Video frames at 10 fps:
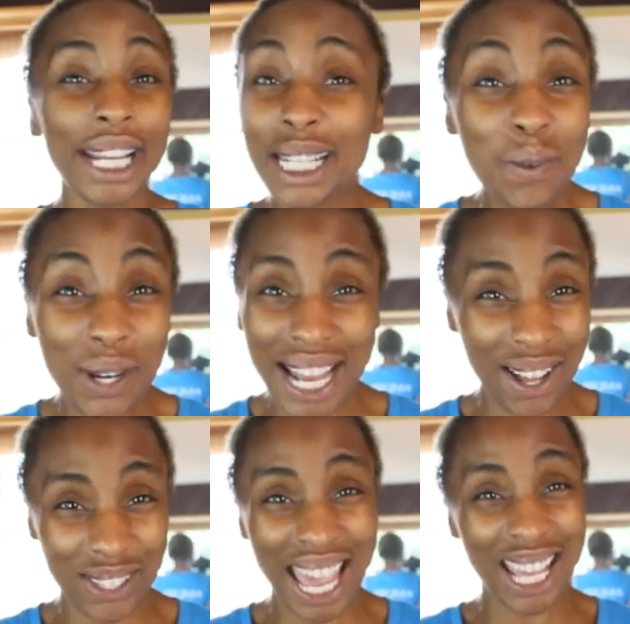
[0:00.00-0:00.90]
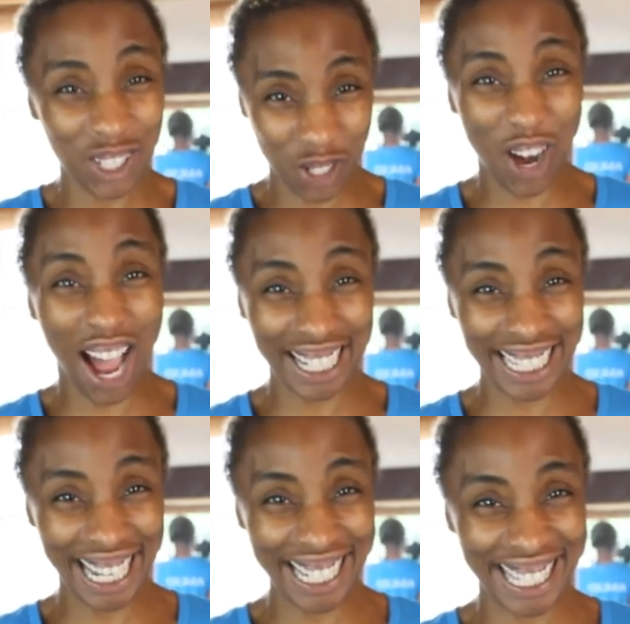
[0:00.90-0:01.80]
anyone else as your
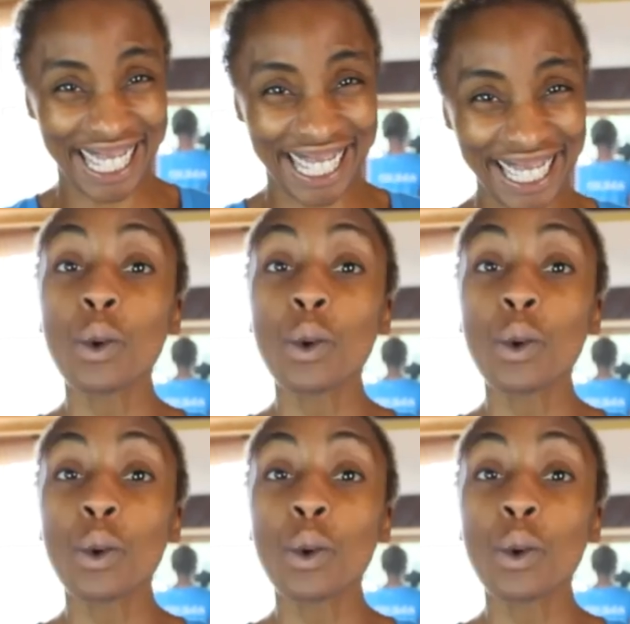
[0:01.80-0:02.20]
audience.